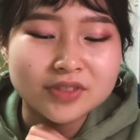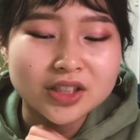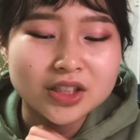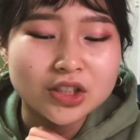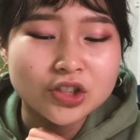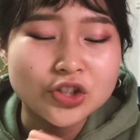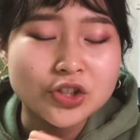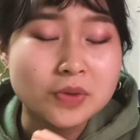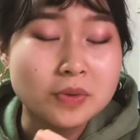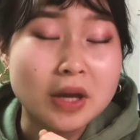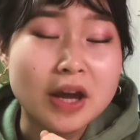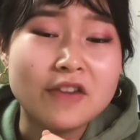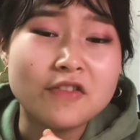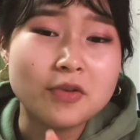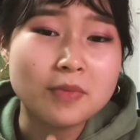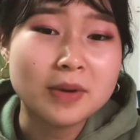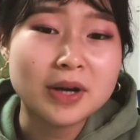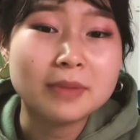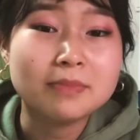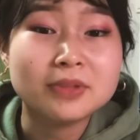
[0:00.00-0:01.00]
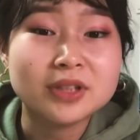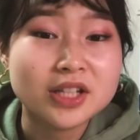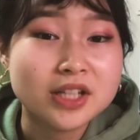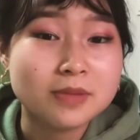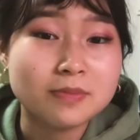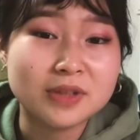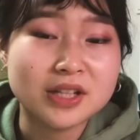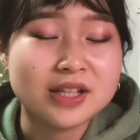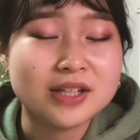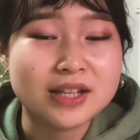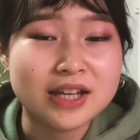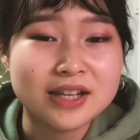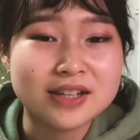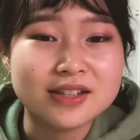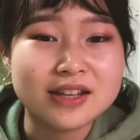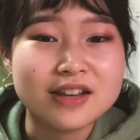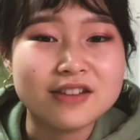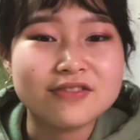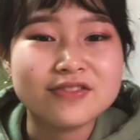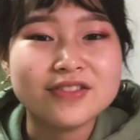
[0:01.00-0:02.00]
Just everybody, please, please stay
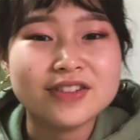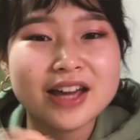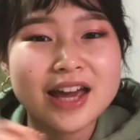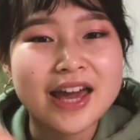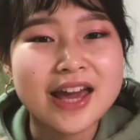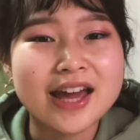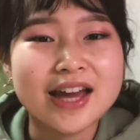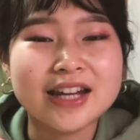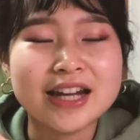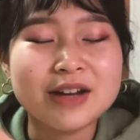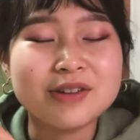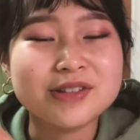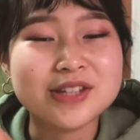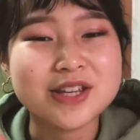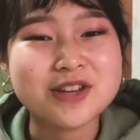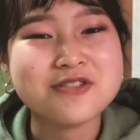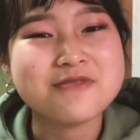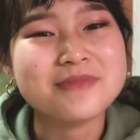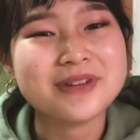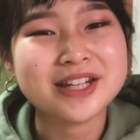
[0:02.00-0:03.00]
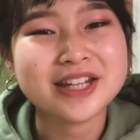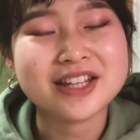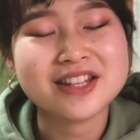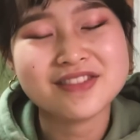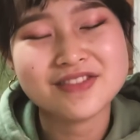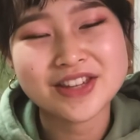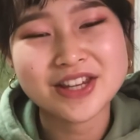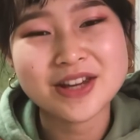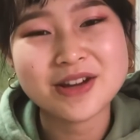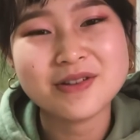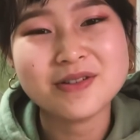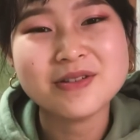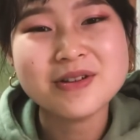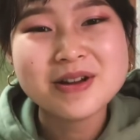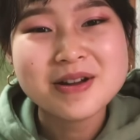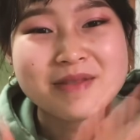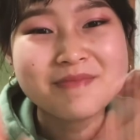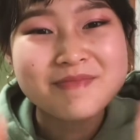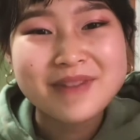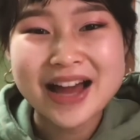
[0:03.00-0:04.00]
safe. And I'll see you in my next video.
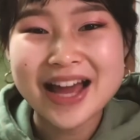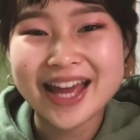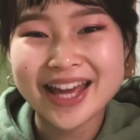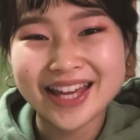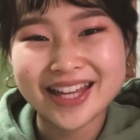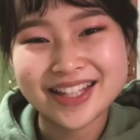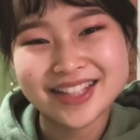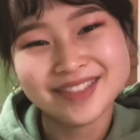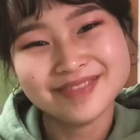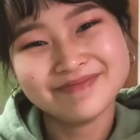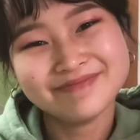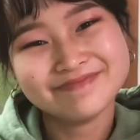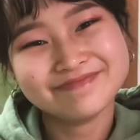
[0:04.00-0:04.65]
Bye!